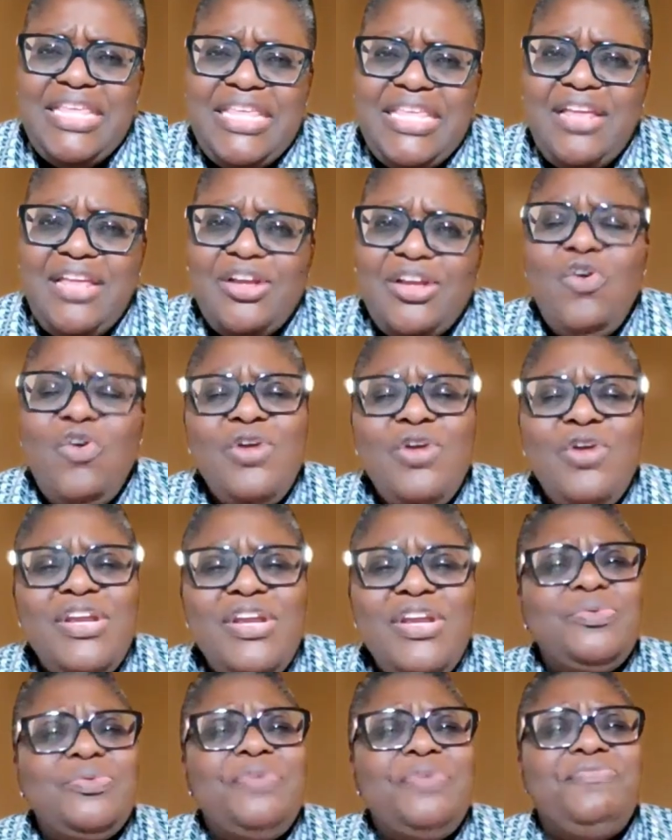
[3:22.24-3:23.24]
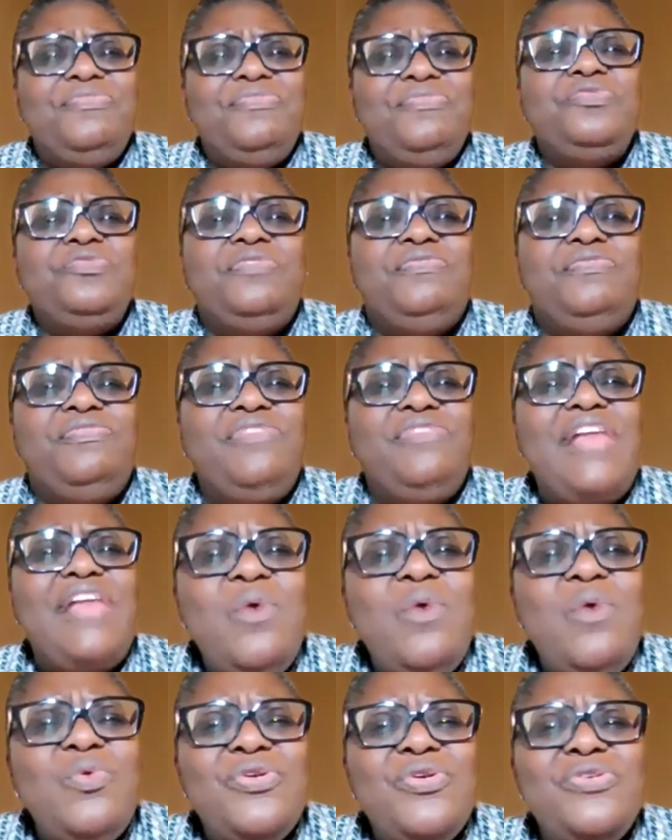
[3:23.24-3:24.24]
Their corners were filled with
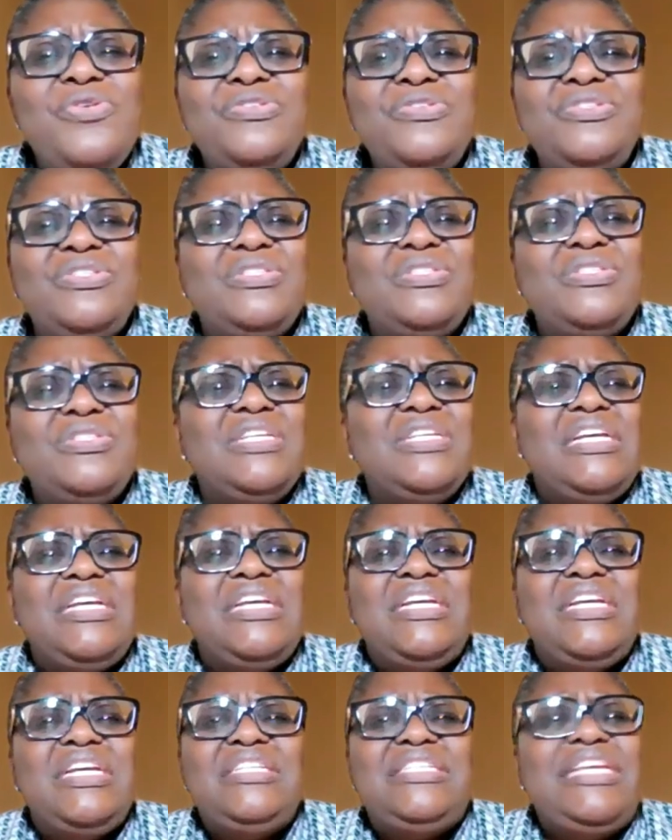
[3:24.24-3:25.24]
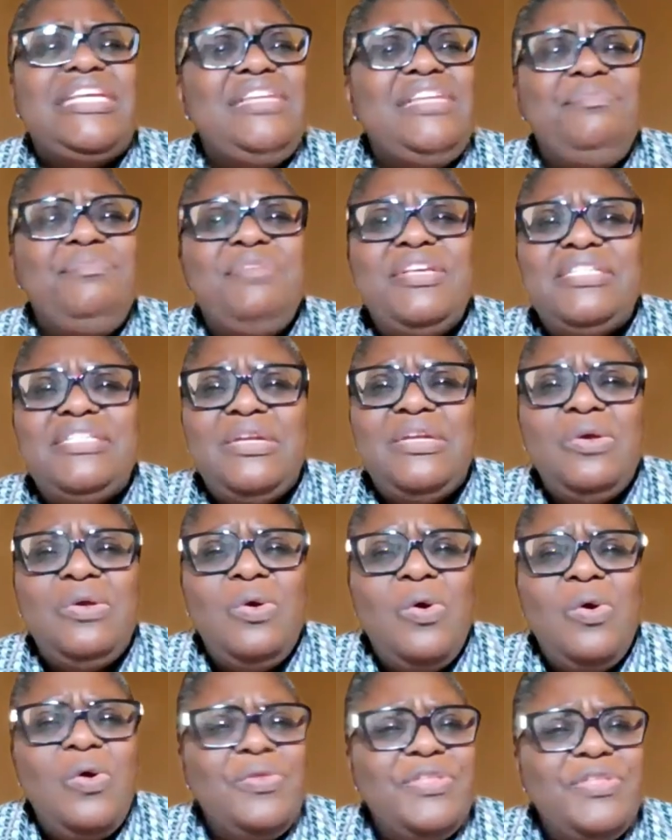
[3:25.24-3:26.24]
flowers, teddy bears,
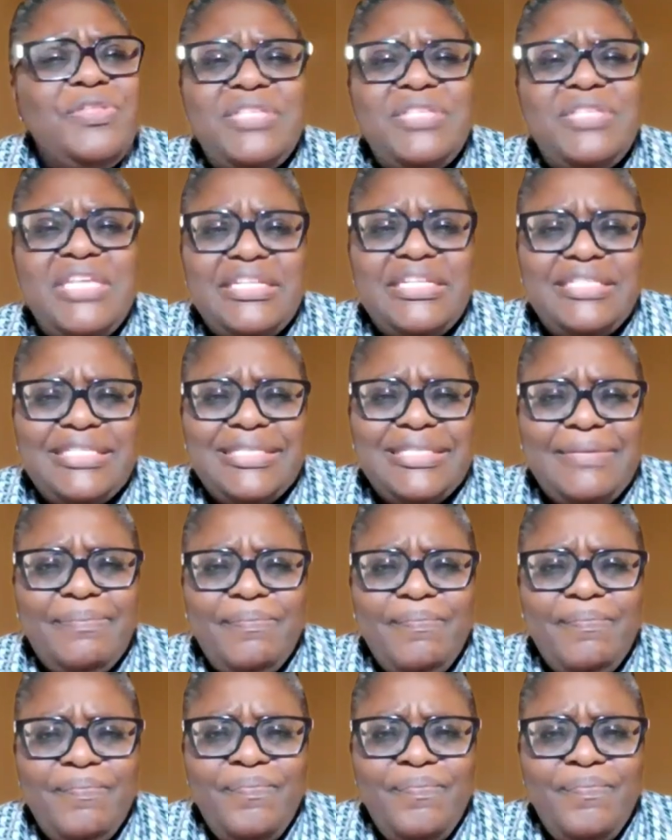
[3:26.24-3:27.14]
and all other things.